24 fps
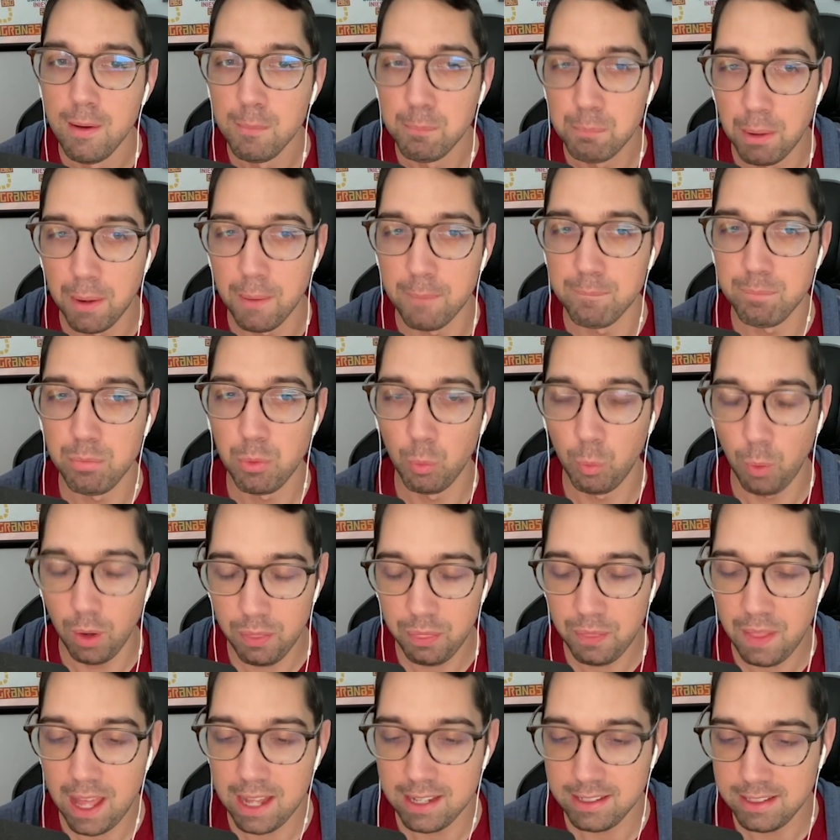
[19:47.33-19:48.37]
But
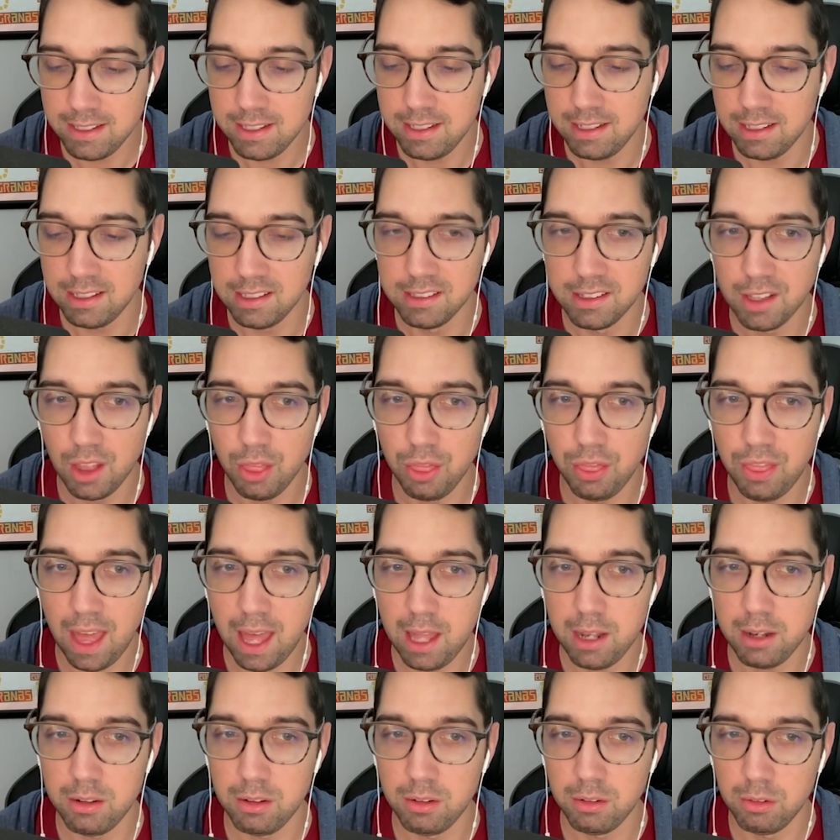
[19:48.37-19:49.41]
what that did is
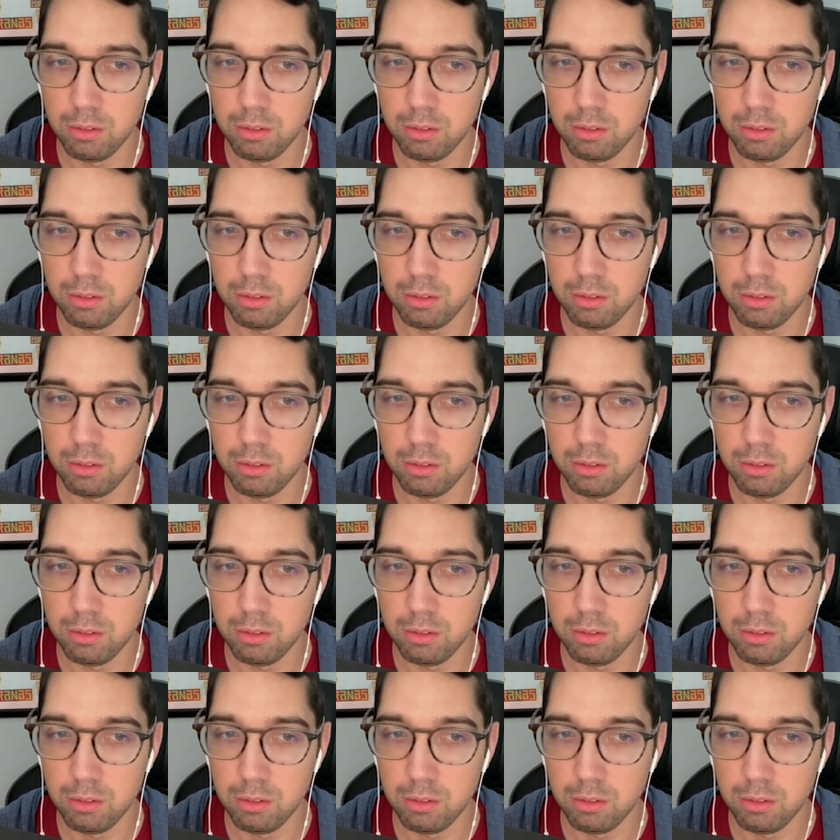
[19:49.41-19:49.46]
that